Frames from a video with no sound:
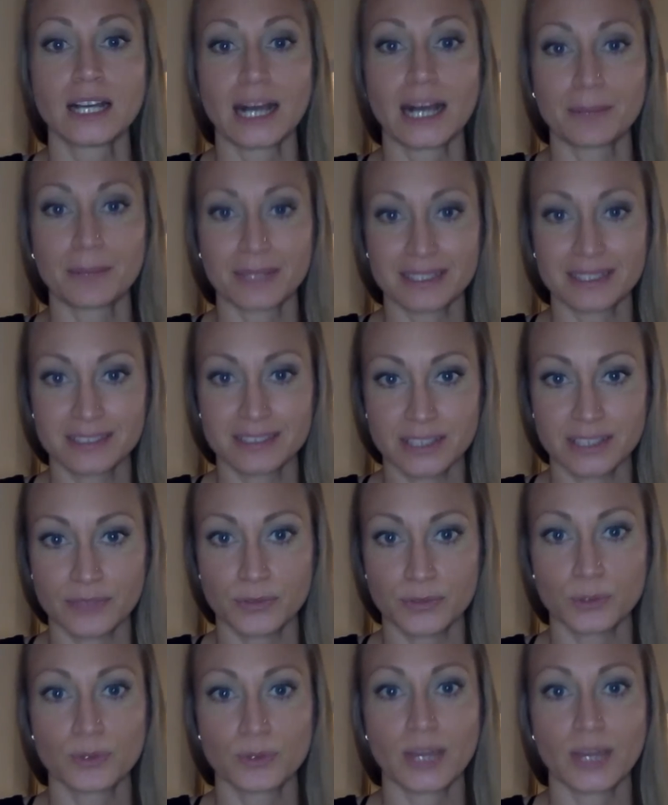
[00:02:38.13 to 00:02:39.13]
I'm going to sift
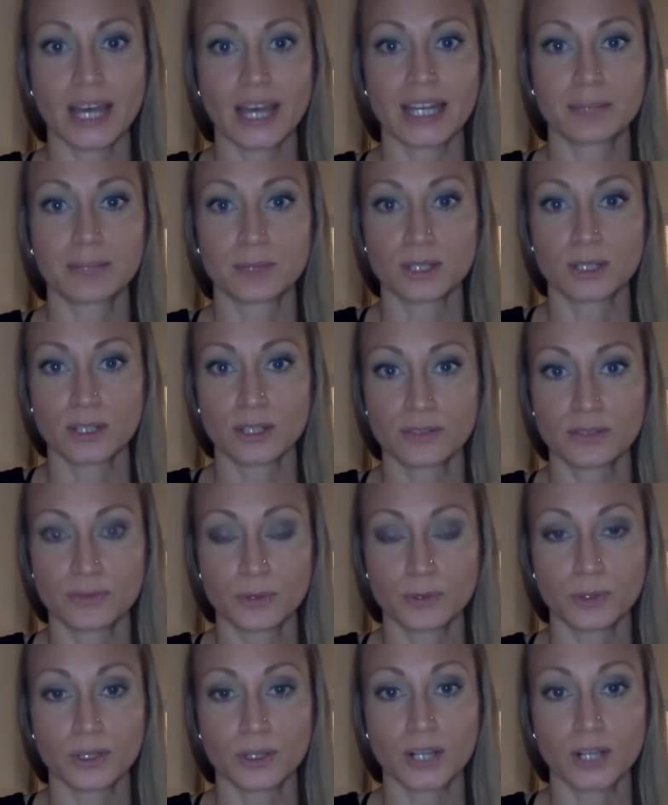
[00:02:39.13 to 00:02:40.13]
through that. I'm going to look
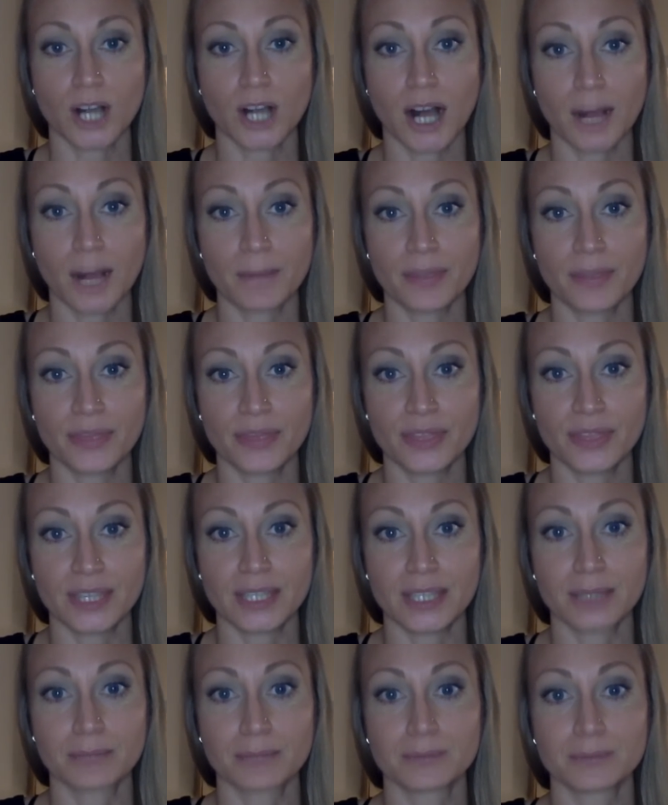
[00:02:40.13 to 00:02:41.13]
for common
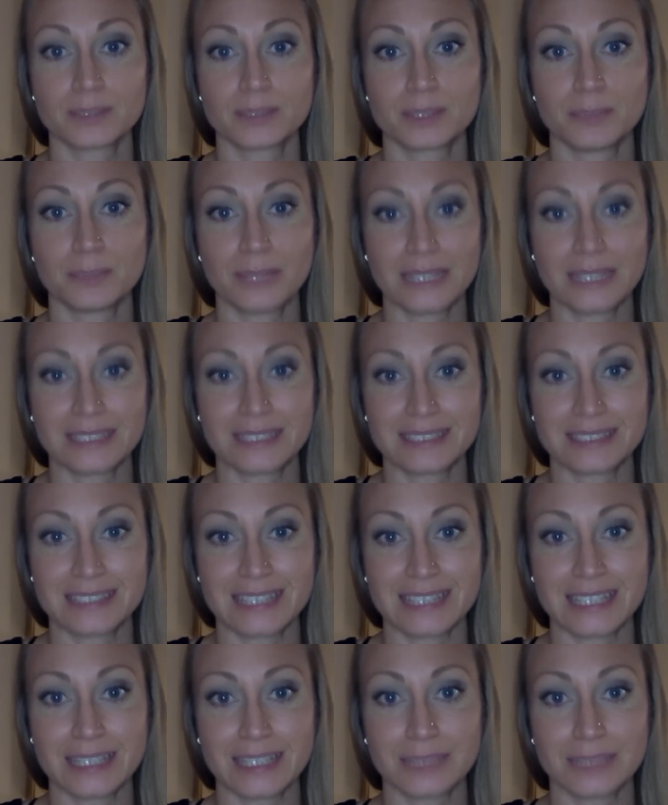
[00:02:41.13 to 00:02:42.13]
themes, the biggest
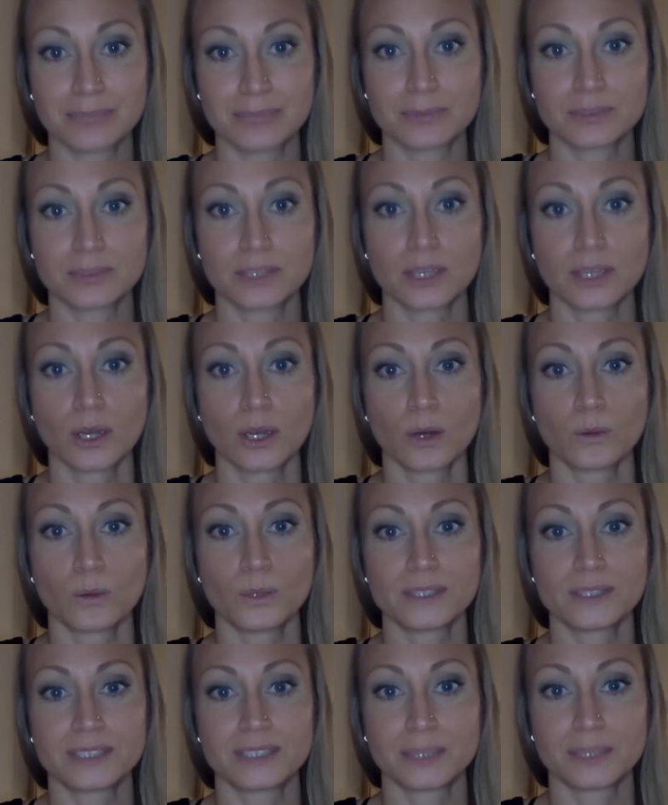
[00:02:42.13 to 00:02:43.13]
themes,
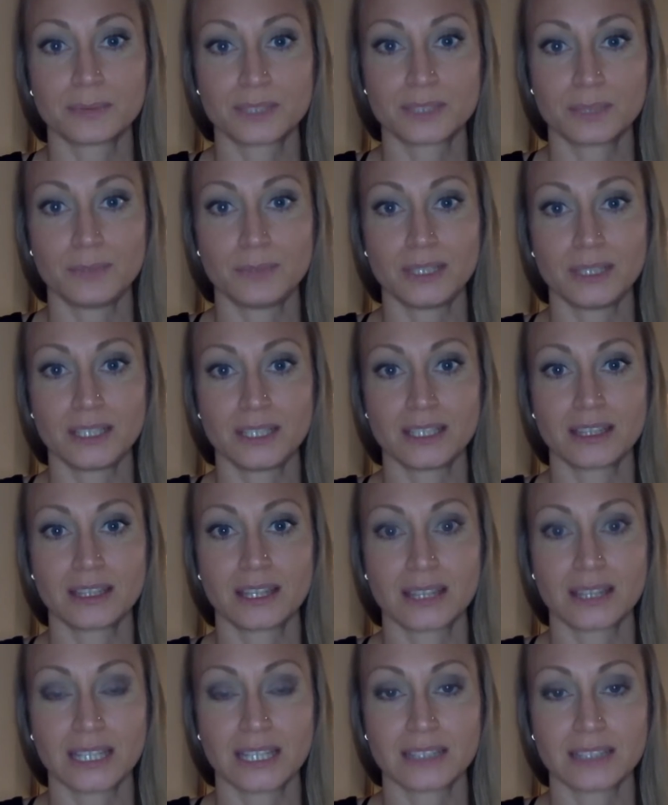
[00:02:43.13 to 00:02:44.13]
what seems to be
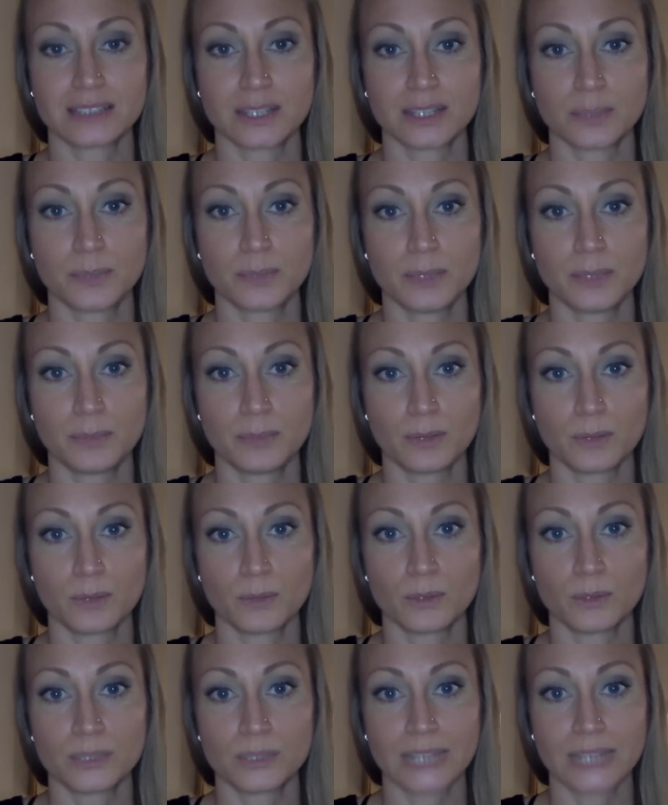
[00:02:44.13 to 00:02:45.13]
the things that are people are
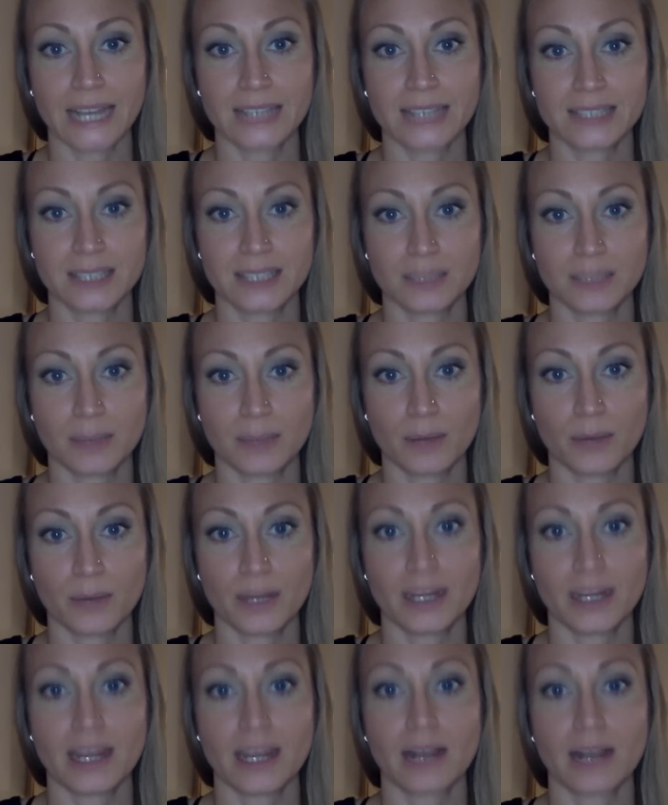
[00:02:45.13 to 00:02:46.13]
most asking about
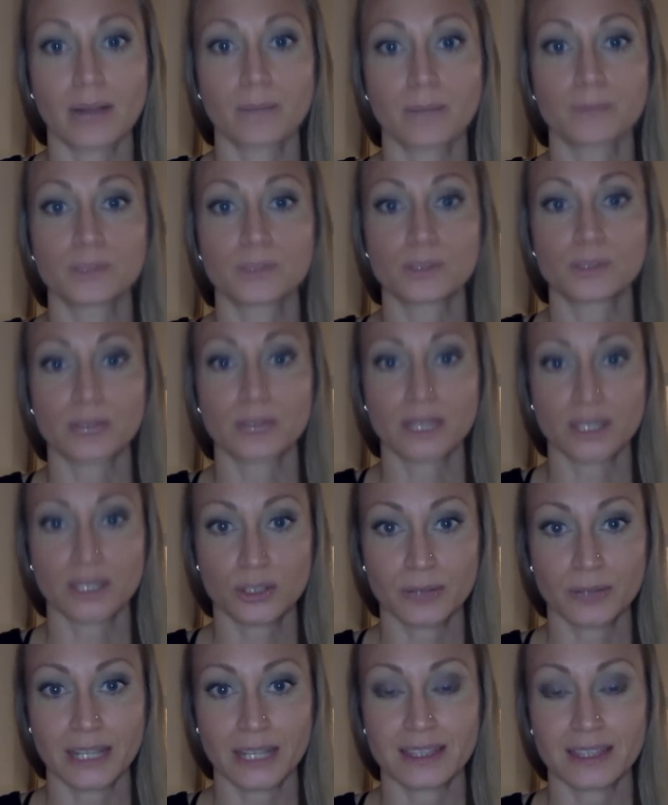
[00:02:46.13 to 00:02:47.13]
right now so I can
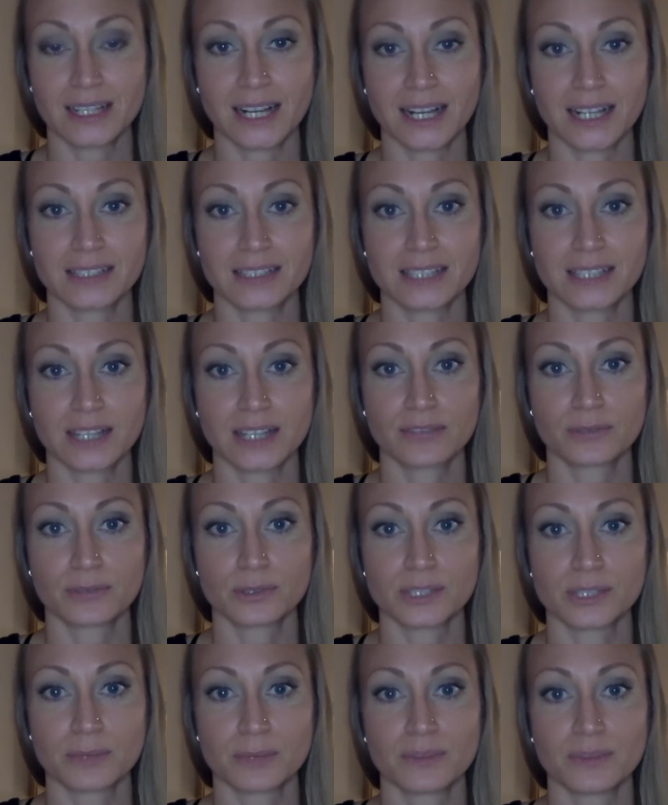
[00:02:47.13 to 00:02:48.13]
create the content for
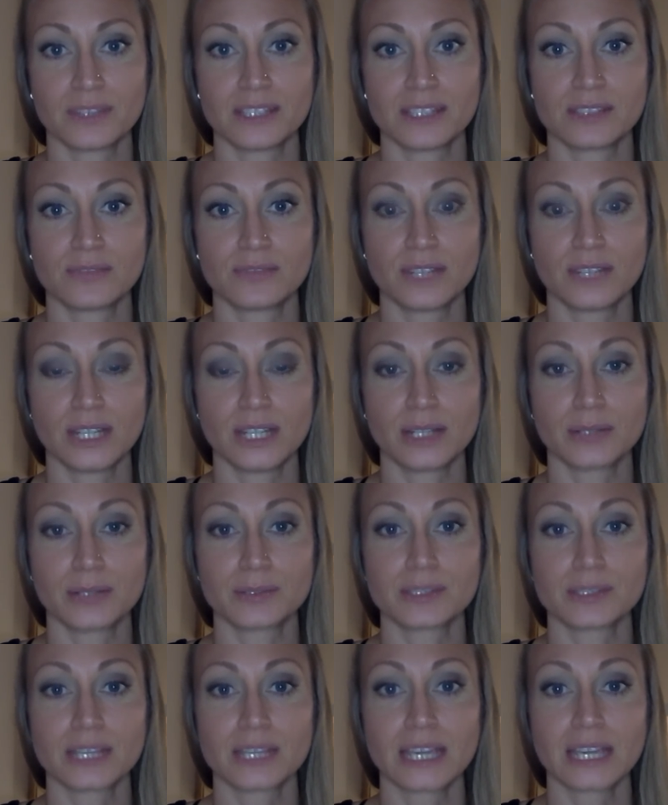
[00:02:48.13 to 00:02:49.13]
some of these
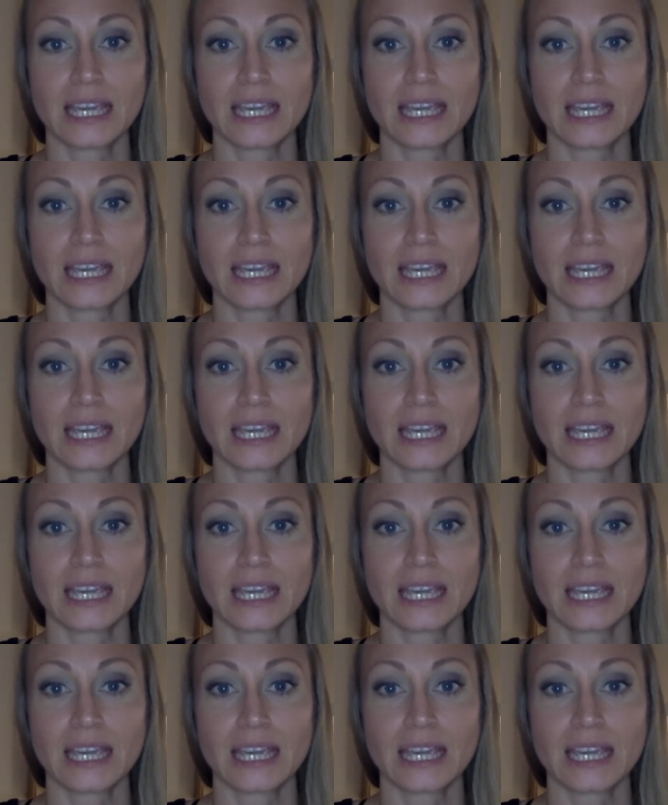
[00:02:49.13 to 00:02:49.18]
videos.